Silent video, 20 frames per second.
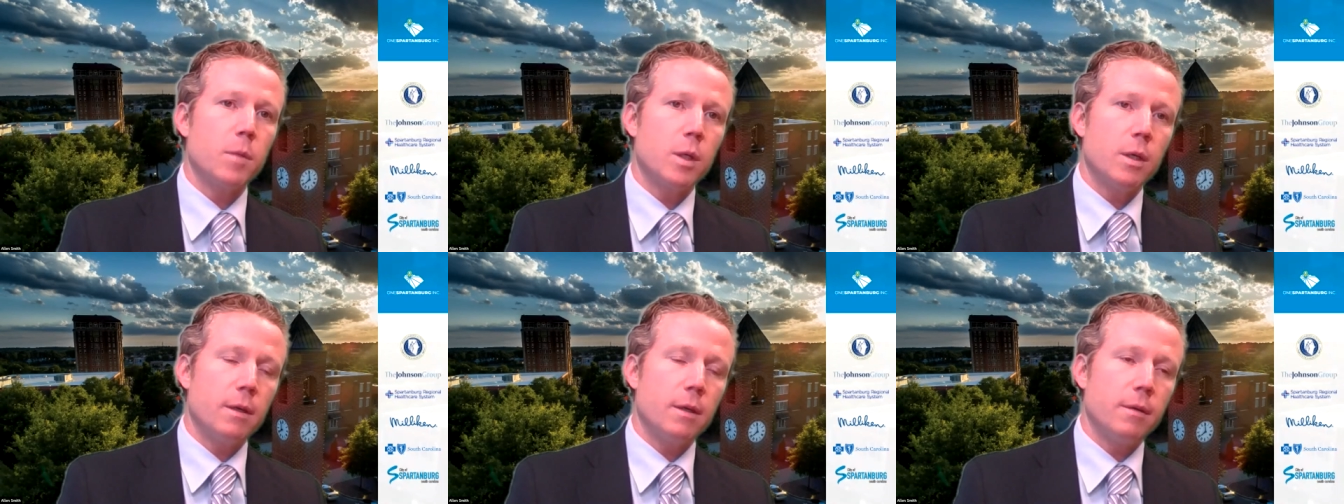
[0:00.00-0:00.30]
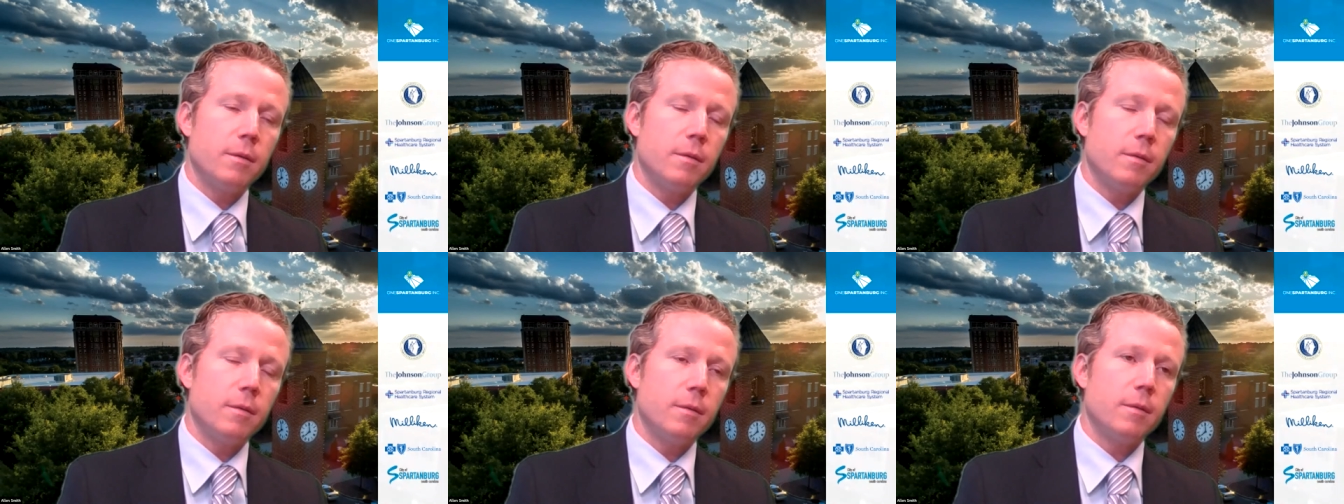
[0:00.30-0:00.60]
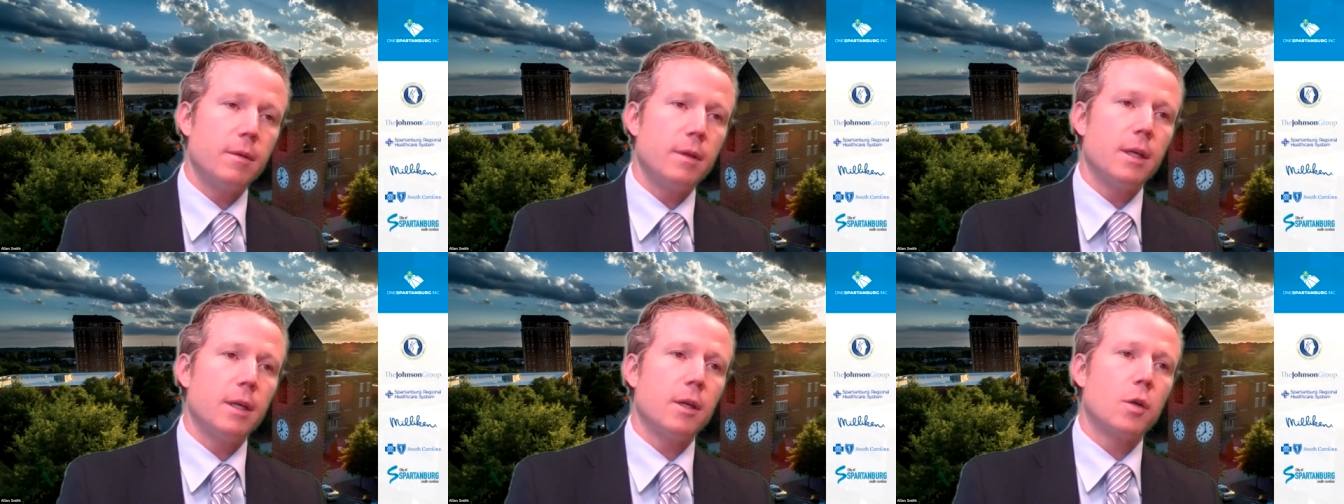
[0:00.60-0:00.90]
an
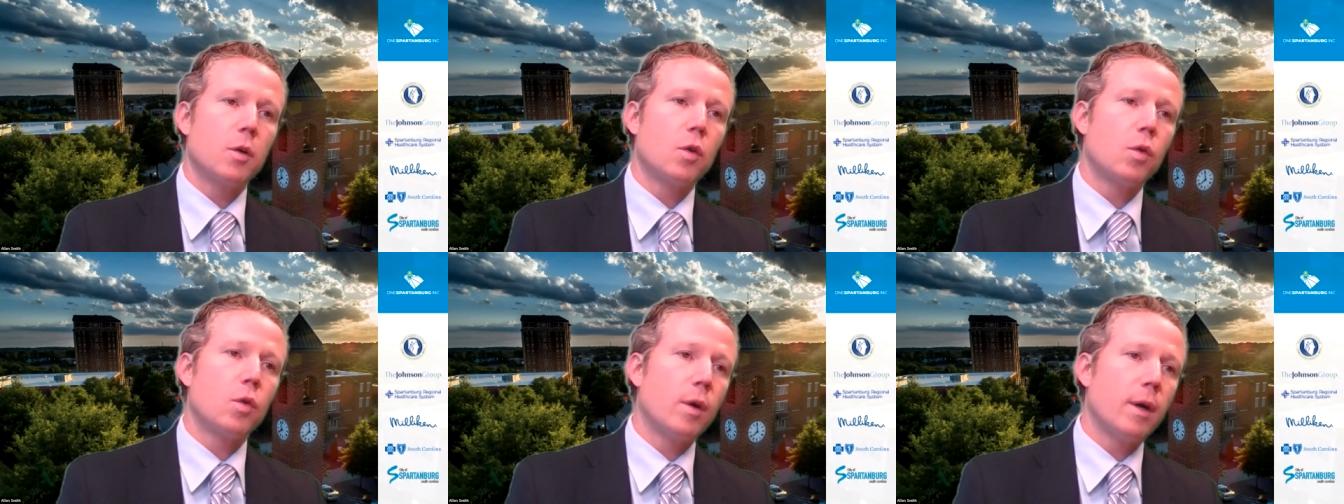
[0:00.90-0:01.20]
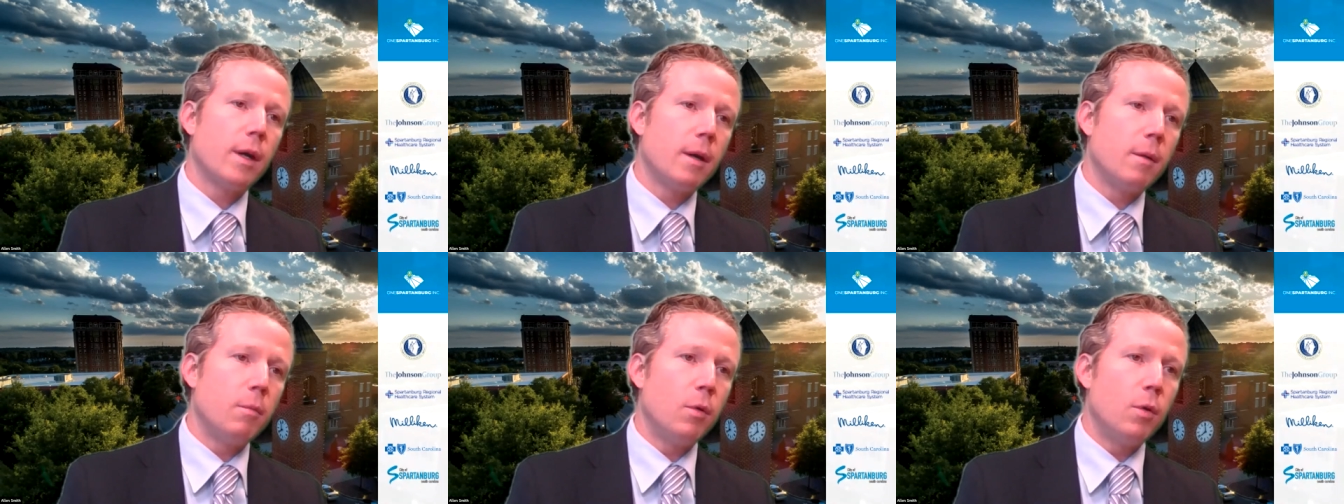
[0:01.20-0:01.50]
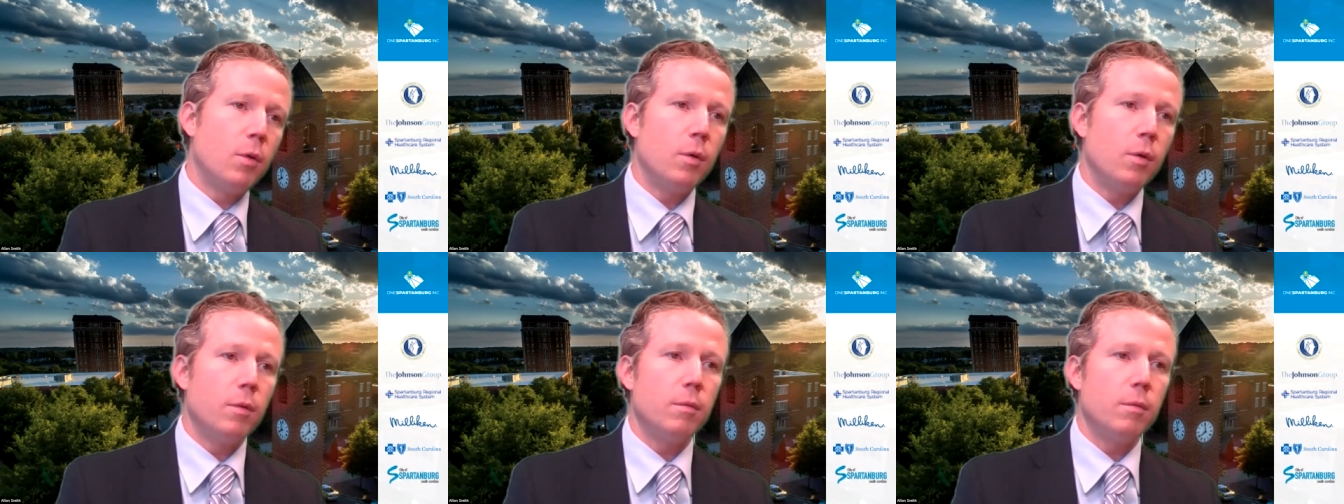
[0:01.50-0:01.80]

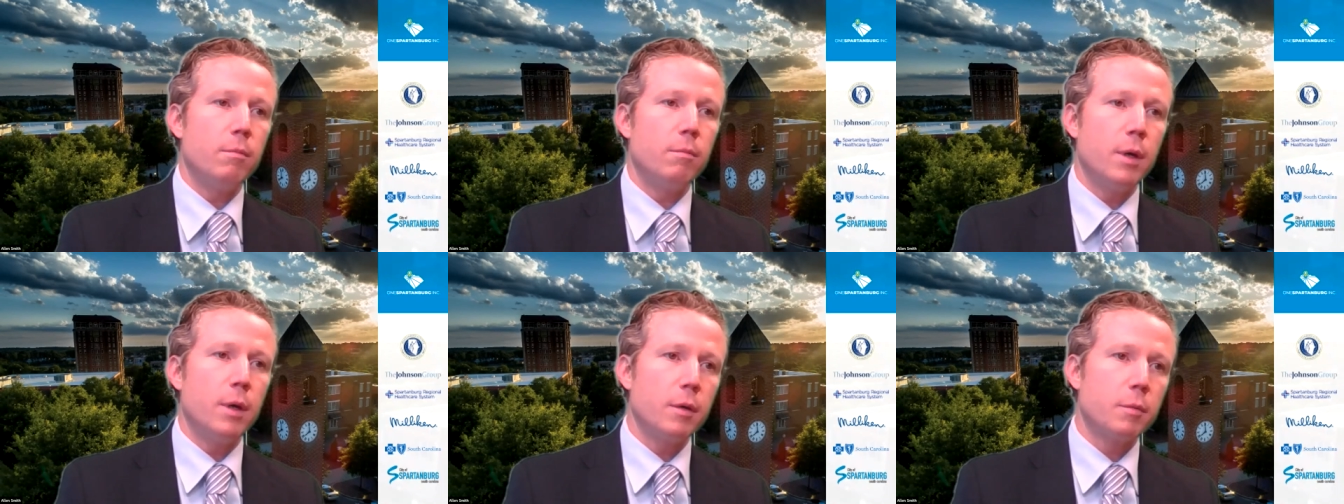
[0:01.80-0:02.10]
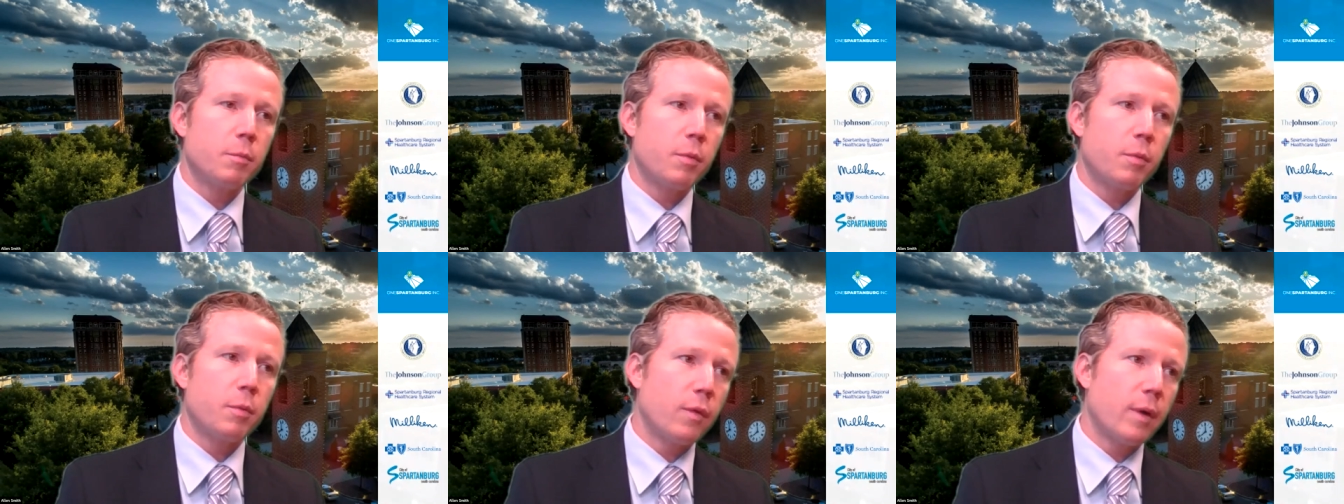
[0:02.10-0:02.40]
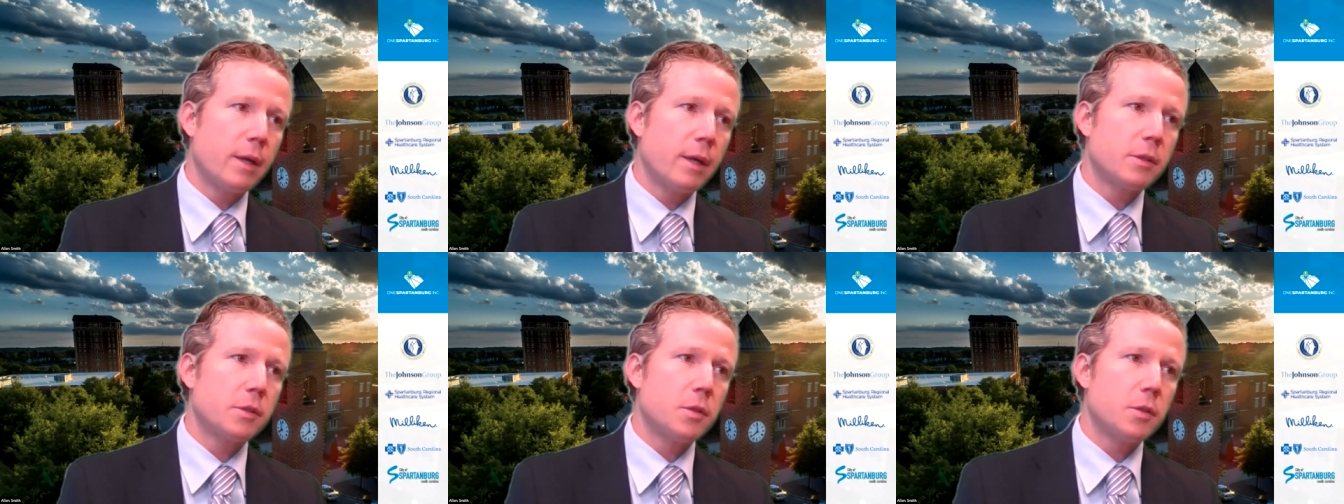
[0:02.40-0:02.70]
incredible, both
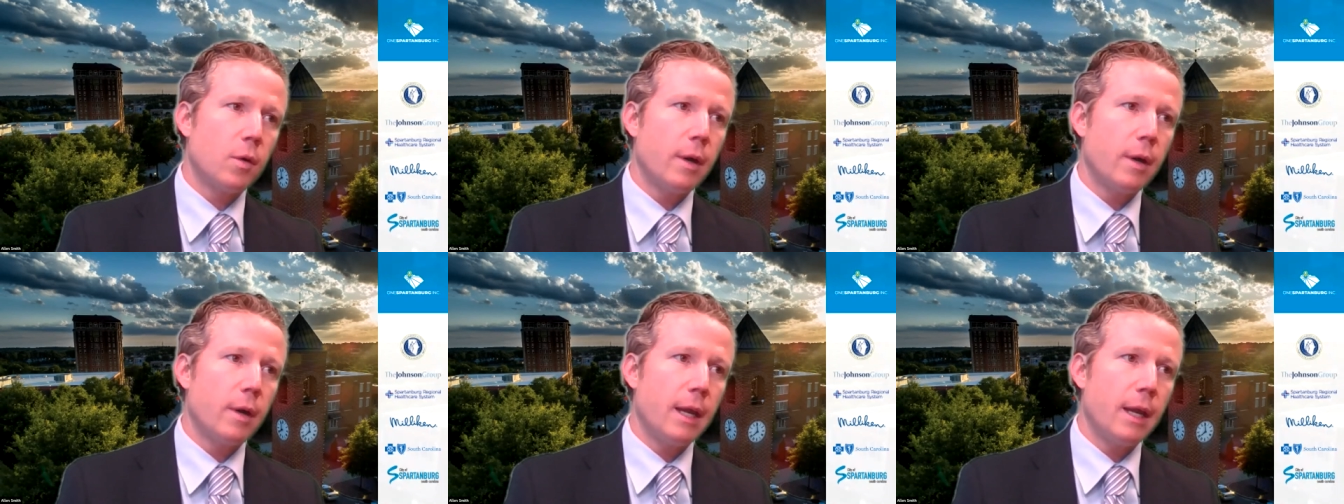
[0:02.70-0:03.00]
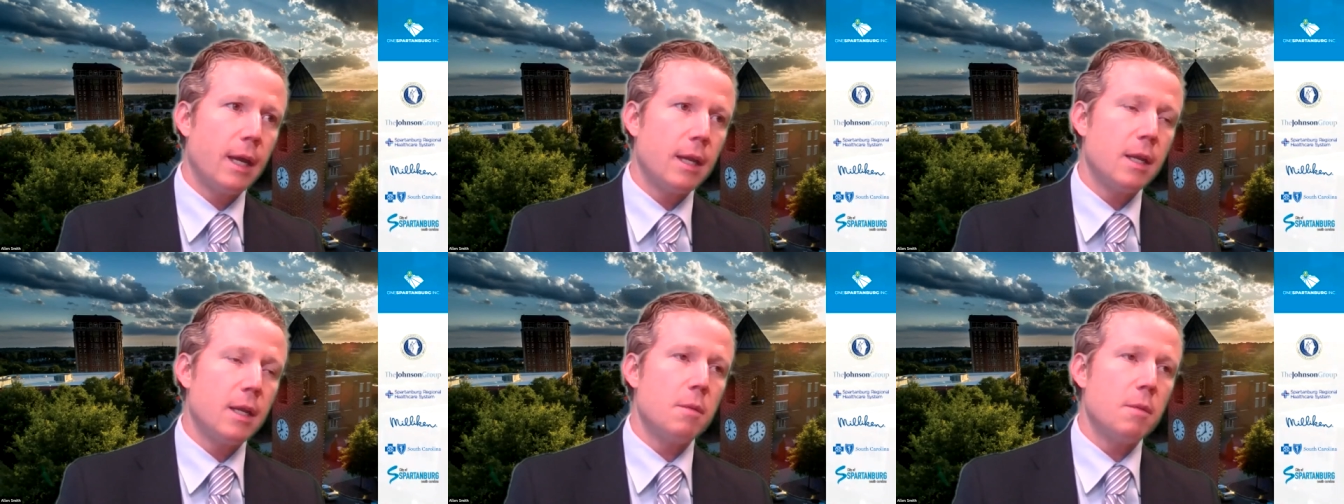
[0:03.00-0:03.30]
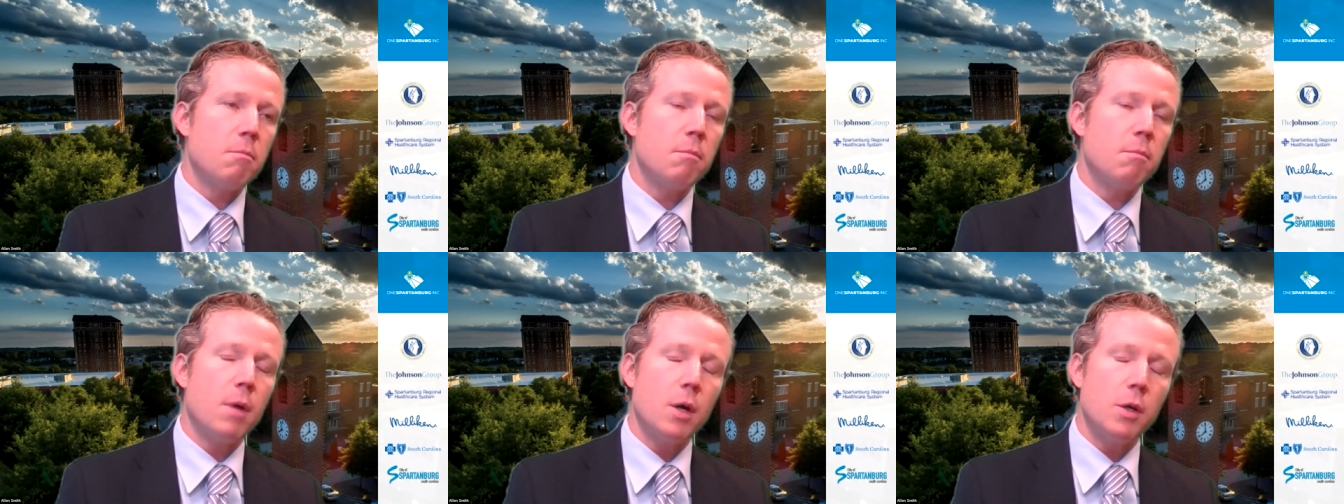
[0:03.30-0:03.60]
professional and
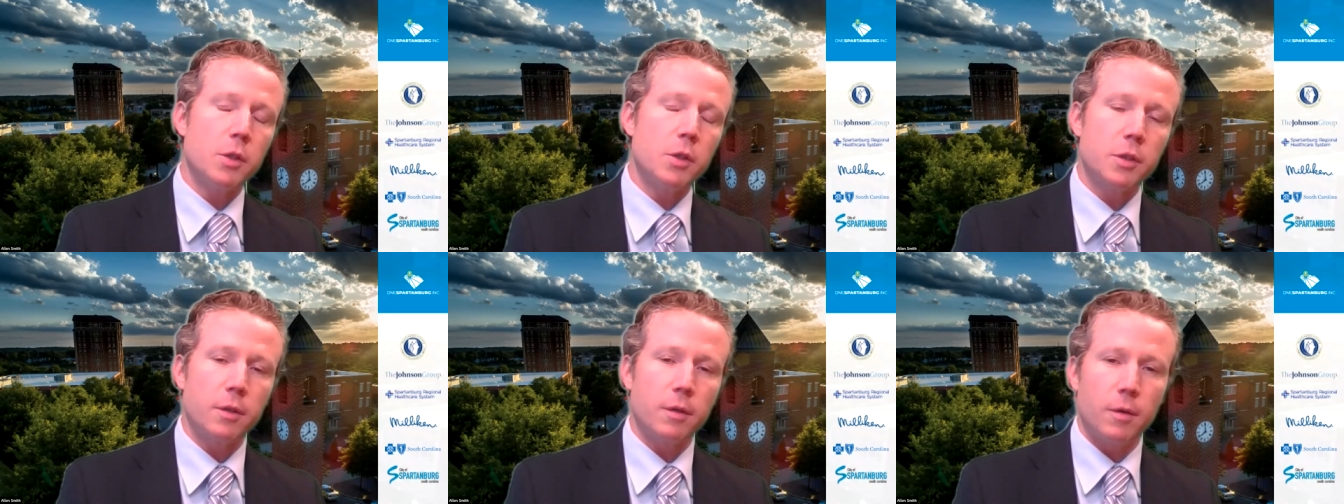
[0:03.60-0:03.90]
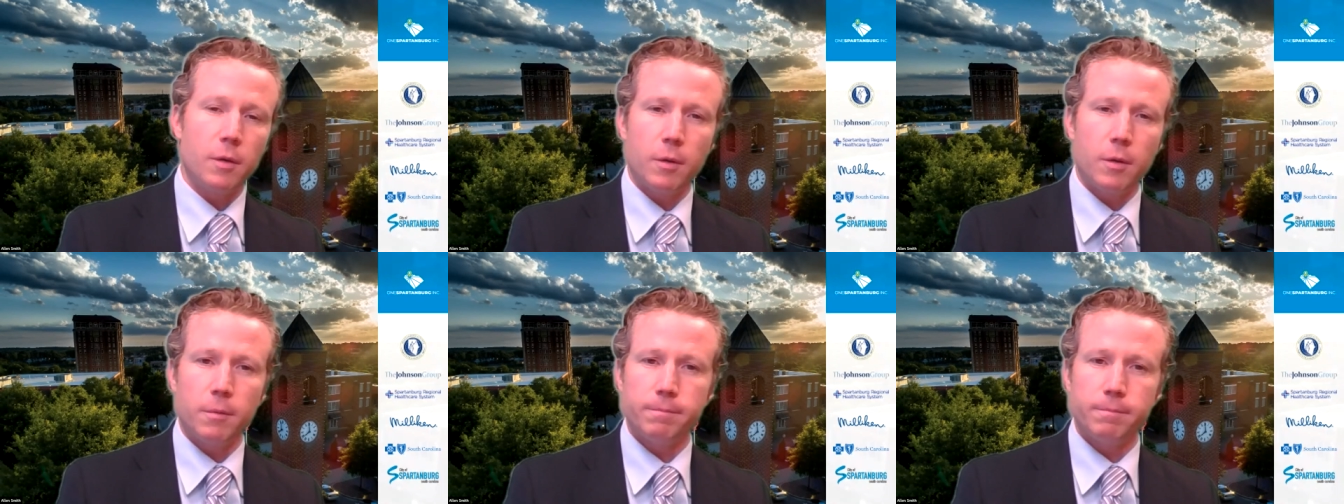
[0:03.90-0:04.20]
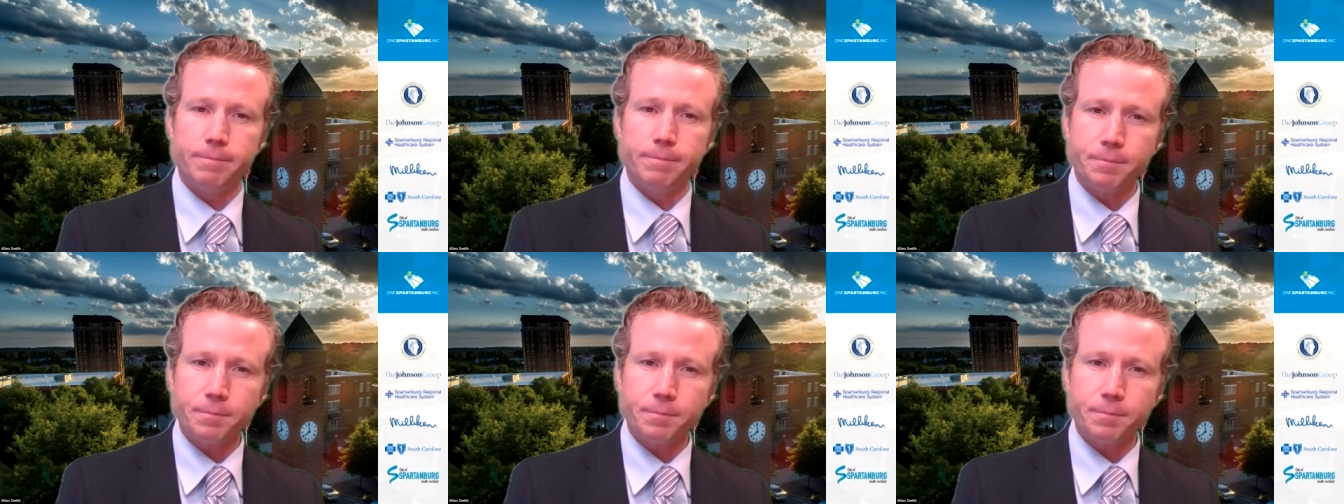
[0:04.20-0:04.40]
emotional